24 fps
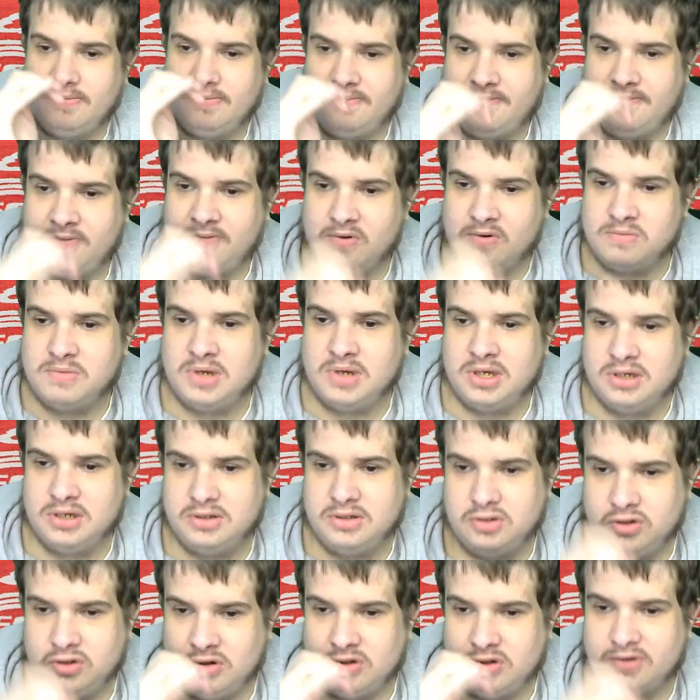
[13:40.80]
from
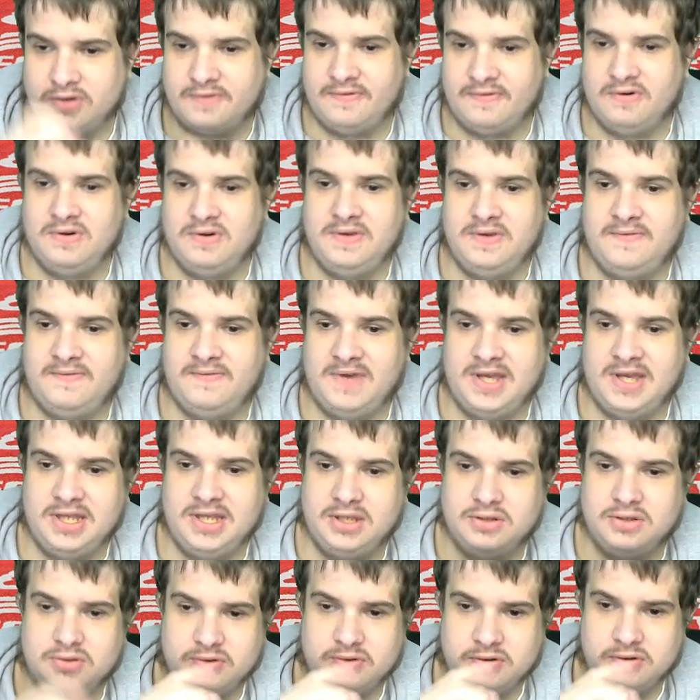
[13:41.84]
a Notts Forest
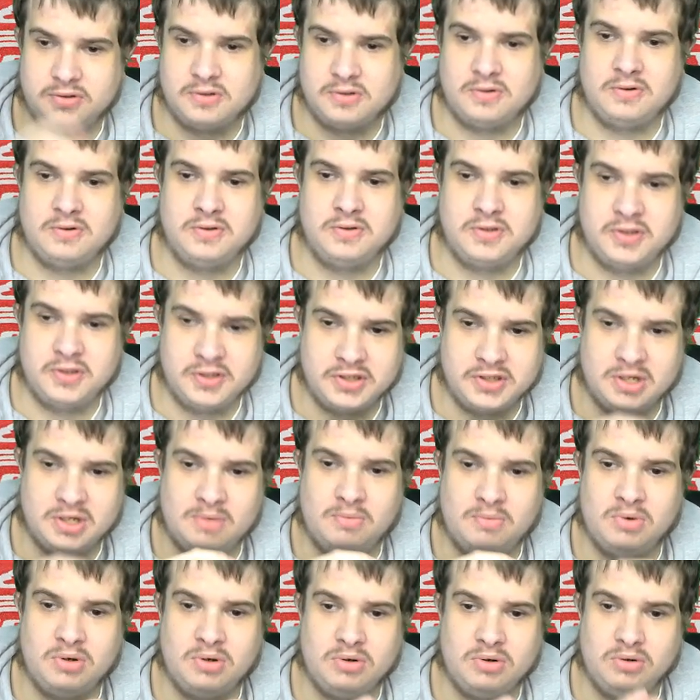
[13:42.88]
fan to
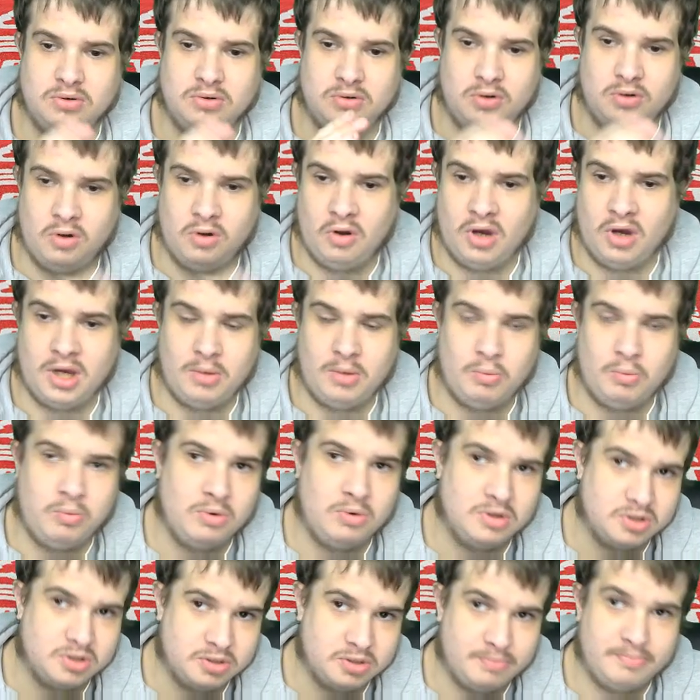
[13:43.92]
someone like
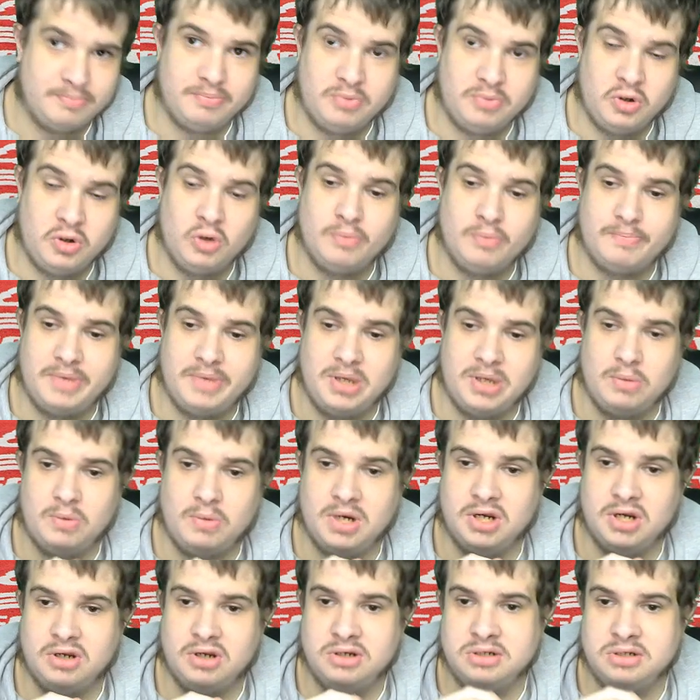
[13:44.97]
to not beat
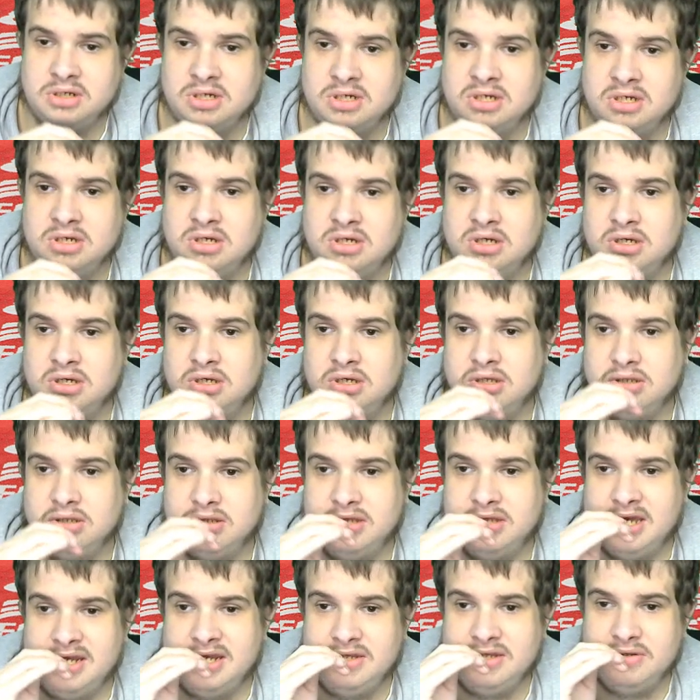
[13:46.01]
Wigan,
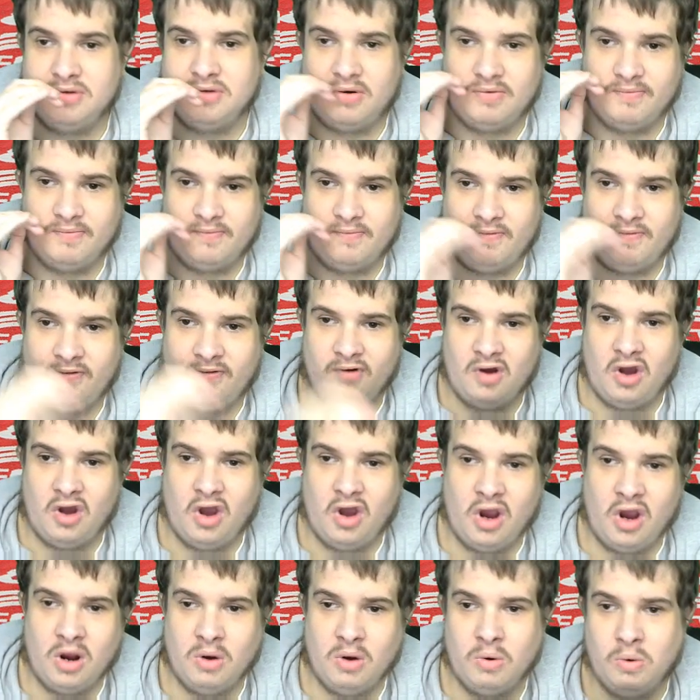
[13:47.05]
then for
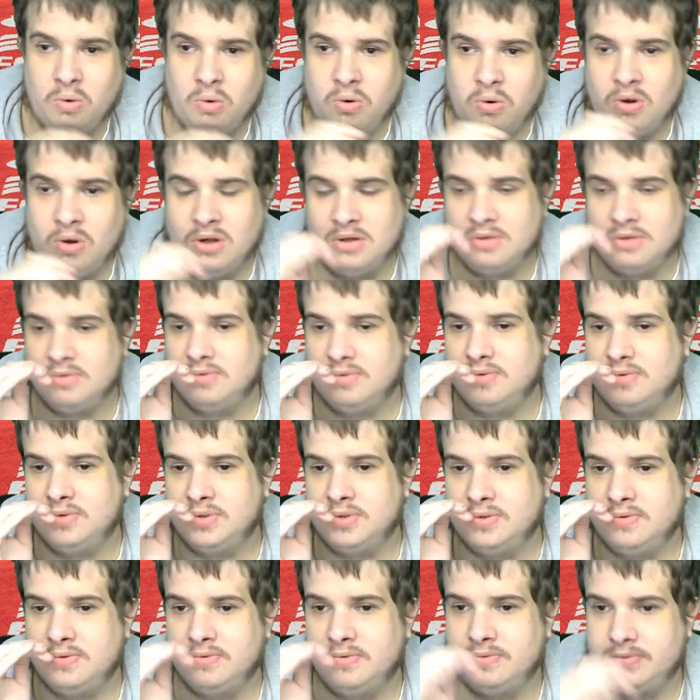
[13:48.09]
Hull
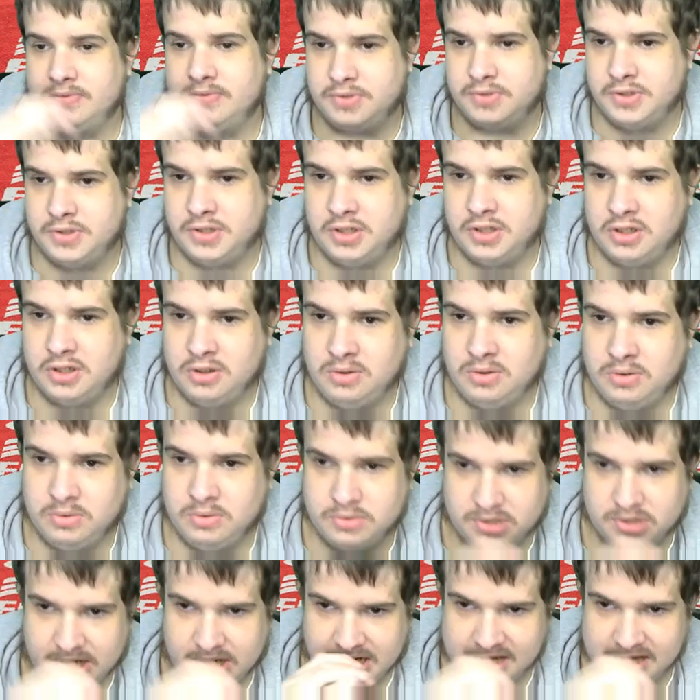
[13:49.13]
to
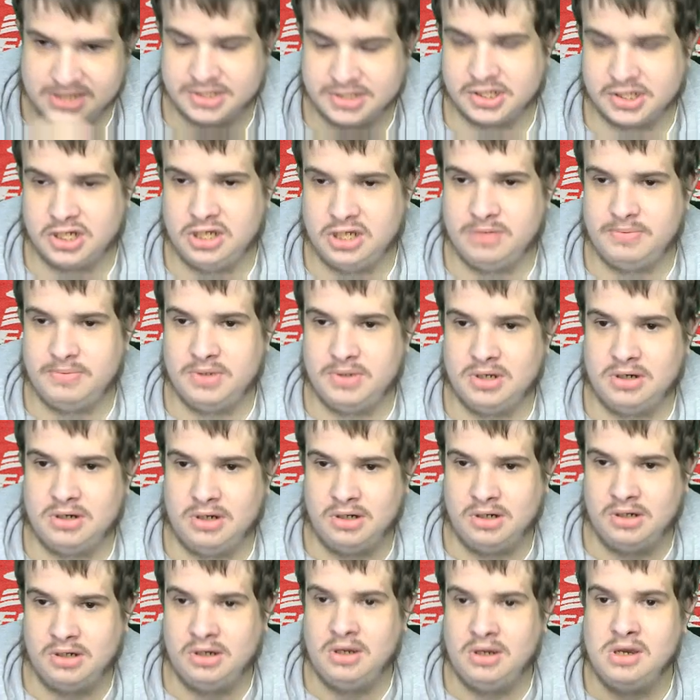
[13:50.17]
lose against
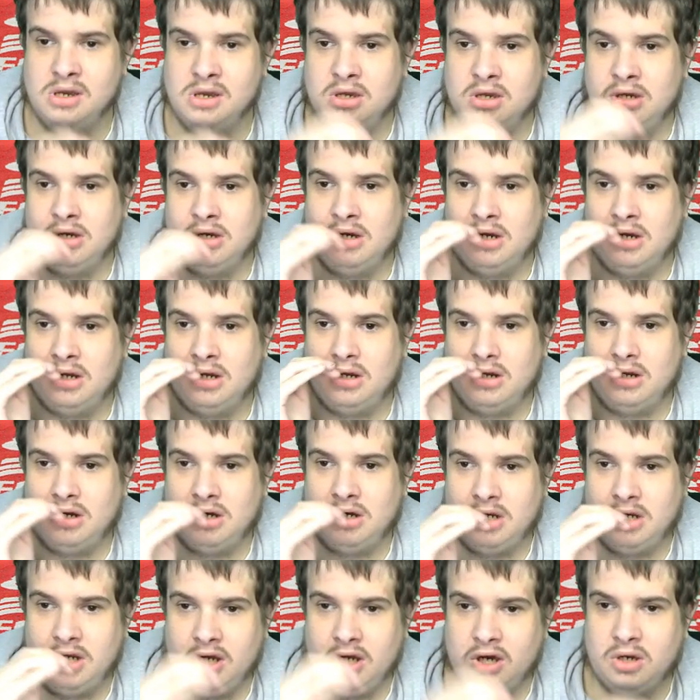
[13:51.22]
QPR.
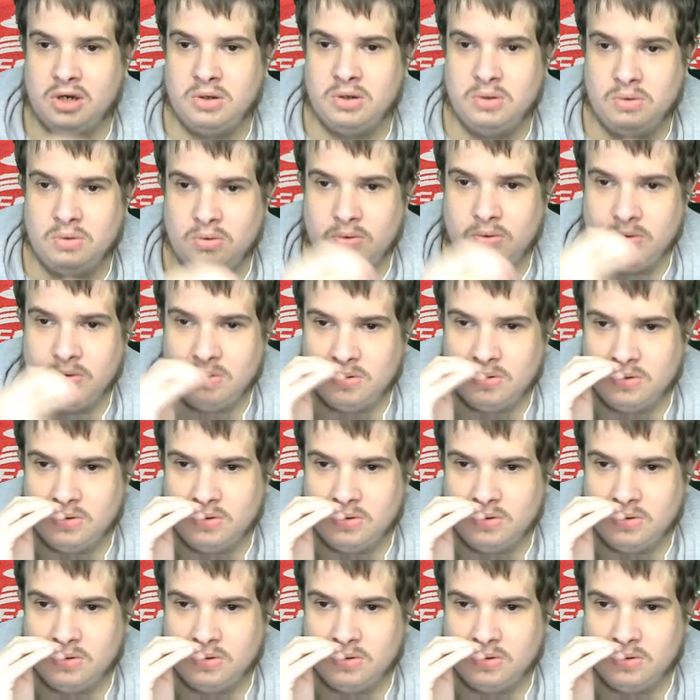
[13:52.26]
I know